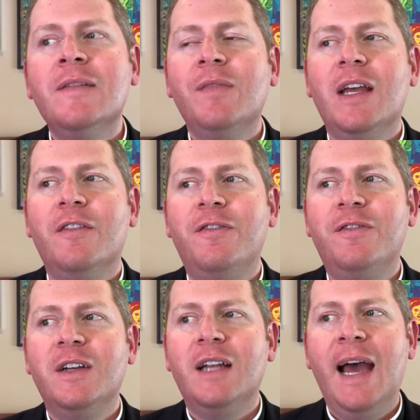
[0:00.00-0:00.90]

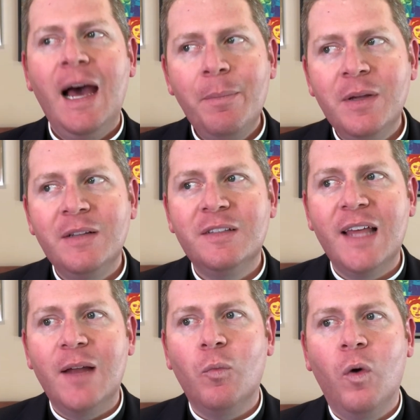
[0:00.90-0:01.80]
if it happens
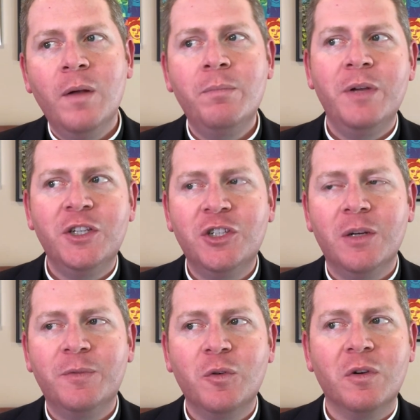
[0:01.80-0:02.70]
that one
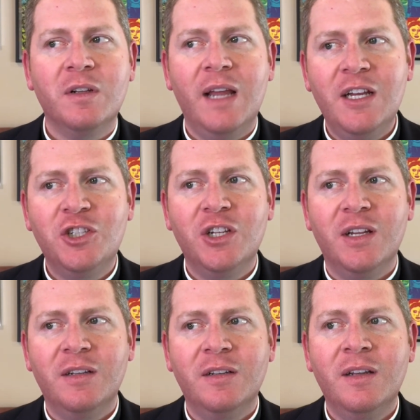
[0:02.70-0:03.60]
bishop's
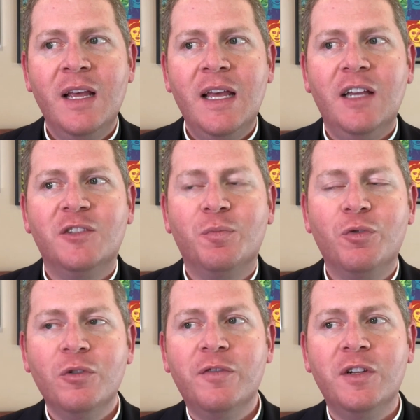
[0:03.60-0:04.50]
ordination is
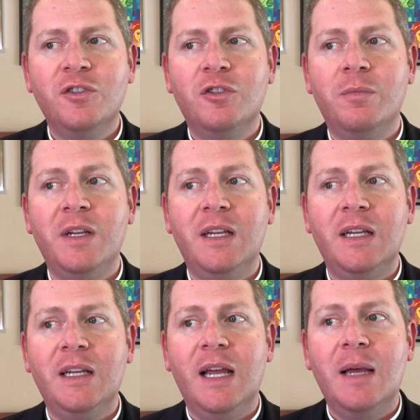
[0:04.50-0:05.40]
proven to
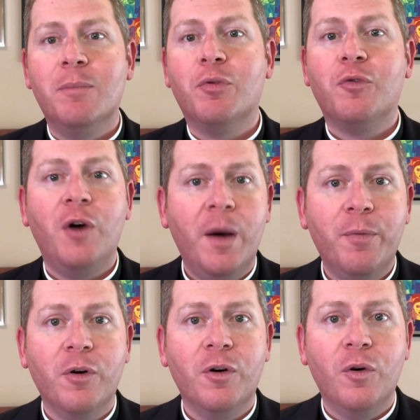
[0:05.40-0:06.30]
be
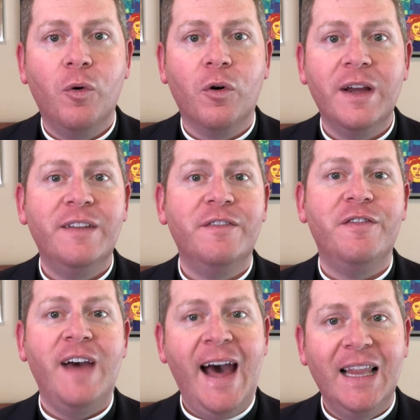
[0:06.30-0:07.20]
improper or
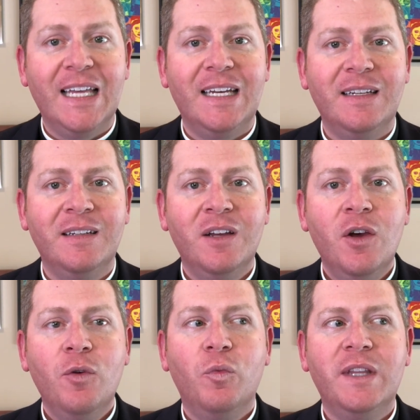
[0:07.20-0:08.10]
invalid,
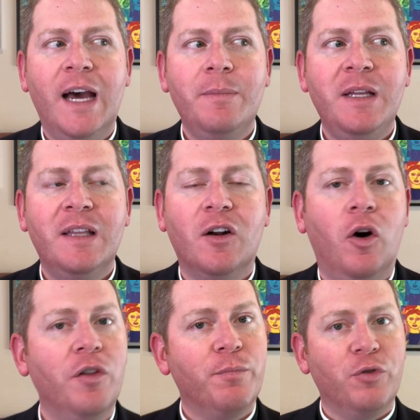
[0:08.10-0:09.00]
would that mean that all
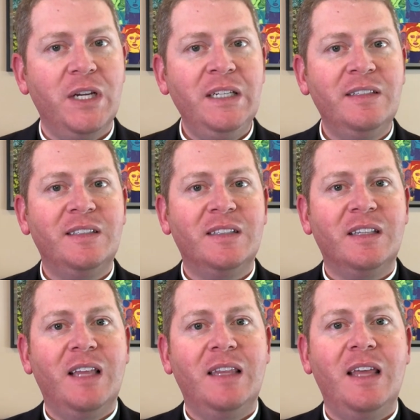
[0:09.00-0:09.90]
the priests
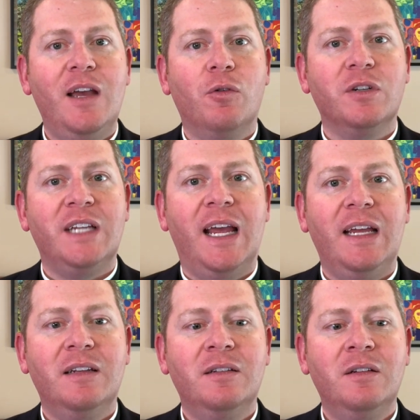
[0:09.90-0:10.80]
that they
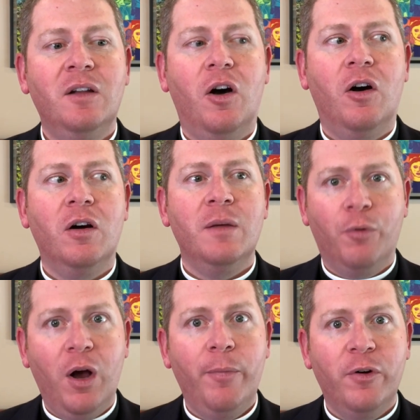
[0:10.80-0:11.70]
ordain are
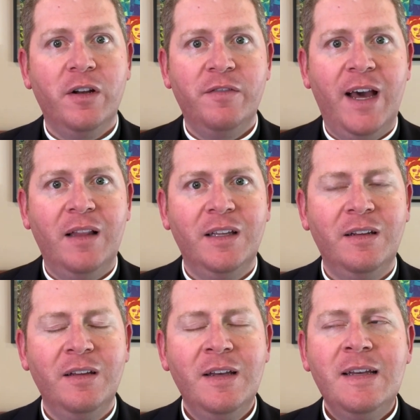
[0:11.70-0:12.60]
improper and
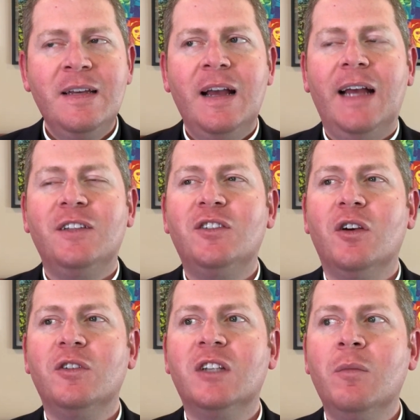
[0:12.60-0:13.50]
invalid? And so
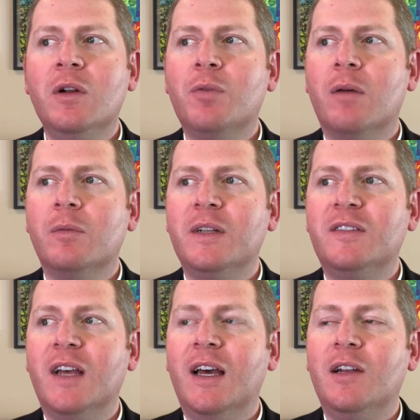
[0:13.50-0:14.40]
someone probably
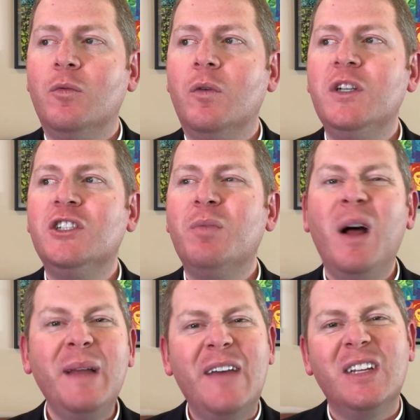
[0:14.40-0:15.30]
said, well, we should
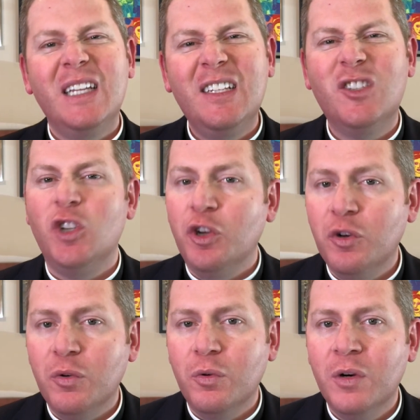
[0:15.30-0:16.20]
probably have at least
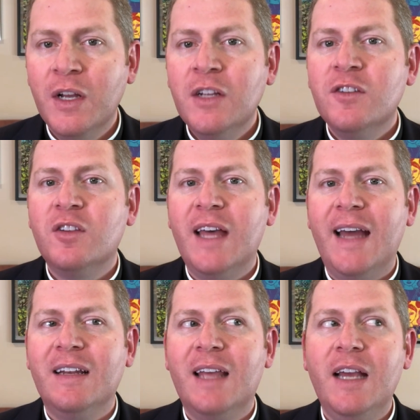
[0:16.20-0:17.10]
2, so that
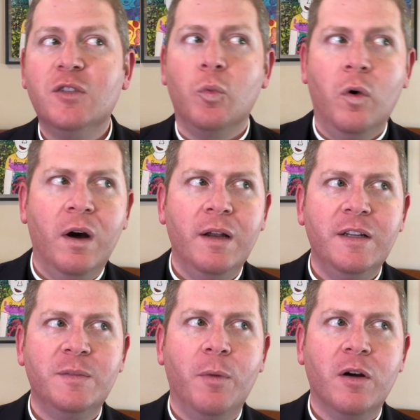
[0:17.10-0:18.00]
in case one
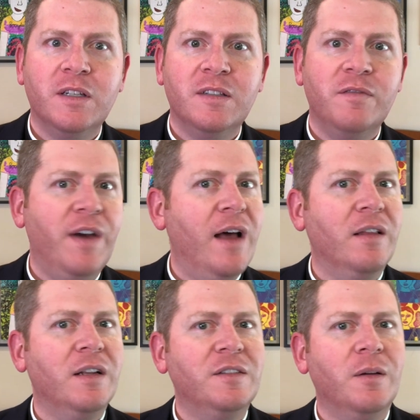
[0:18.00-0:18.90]
is marked as
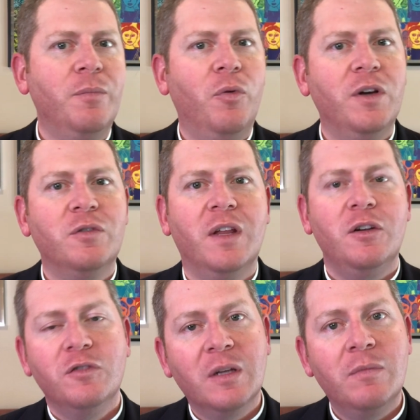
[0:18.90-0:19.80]
invalid at some point, or they
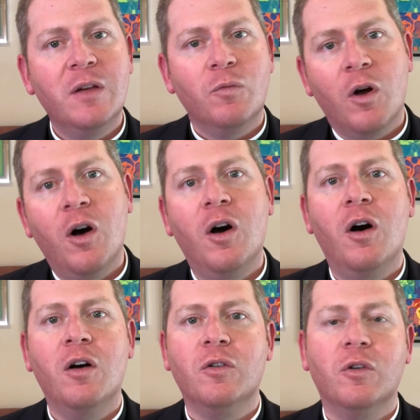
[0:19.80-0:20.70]
do something
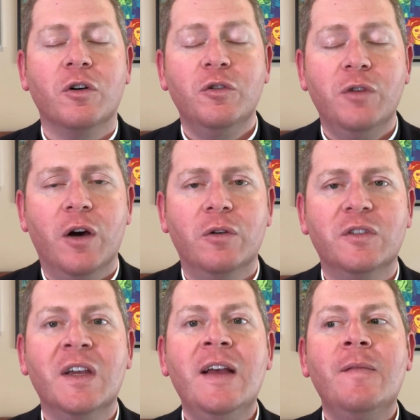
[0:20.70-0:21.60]
wrong, or who
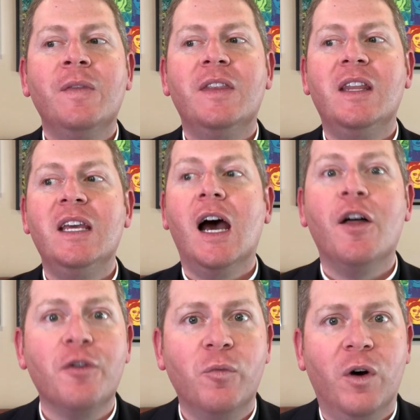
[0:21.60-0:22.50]
knows, then the
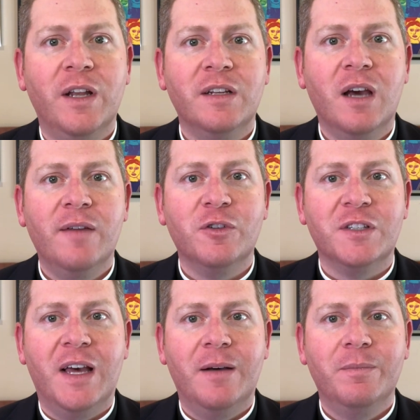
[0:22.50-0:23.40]
other one covers
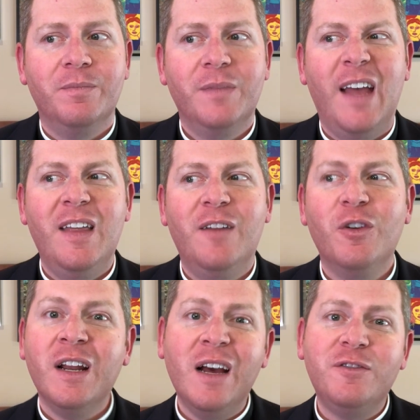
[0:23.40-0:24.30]
them. And then if we're
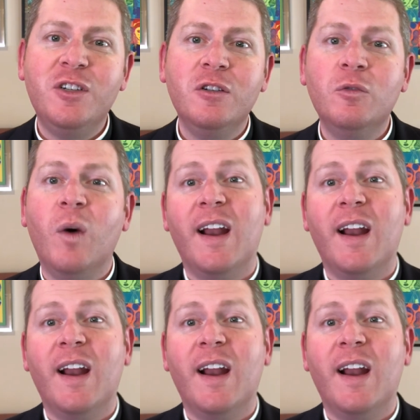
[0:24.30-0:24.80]
gonna have 2, why